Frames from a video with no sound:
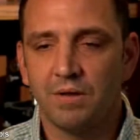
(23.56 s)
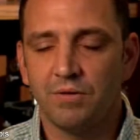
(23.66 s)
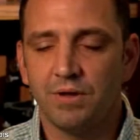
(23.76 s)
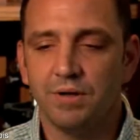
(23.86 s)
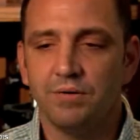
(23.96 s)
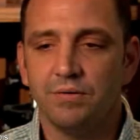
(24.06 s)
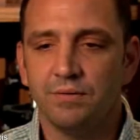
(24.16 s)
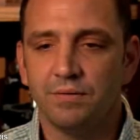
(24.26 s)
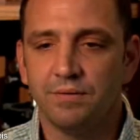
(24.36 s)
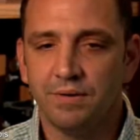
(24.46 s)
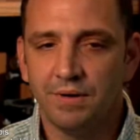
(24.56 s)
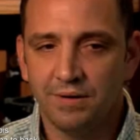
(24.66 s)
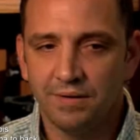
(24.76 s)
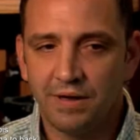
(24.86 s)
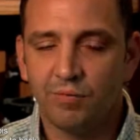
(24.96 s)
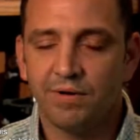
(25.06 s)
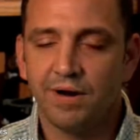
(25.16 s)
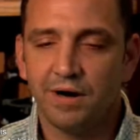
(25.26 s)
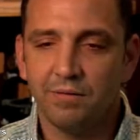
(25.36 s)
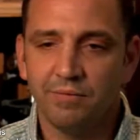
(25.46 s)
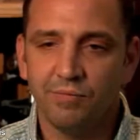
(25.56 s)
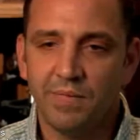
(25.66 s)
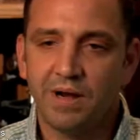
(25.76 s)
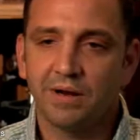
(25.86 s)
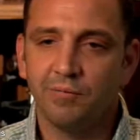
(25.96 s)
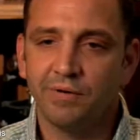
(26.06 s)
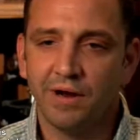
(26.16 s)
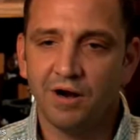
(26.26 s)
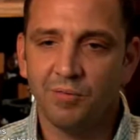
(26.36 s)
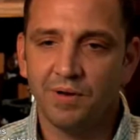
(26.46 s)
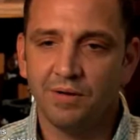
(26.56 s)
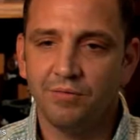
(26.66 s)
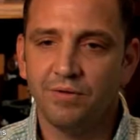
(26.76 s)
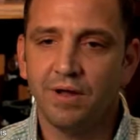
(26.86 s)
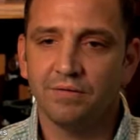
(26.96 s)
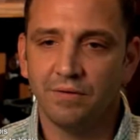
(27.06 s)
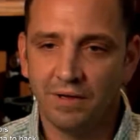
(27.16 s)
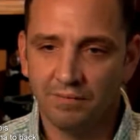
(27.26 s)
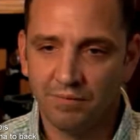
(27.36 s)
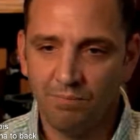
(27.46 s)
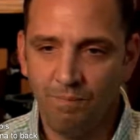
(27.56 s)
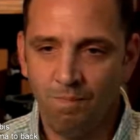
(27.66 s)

then they retired, medically retired me in two thousand eleven.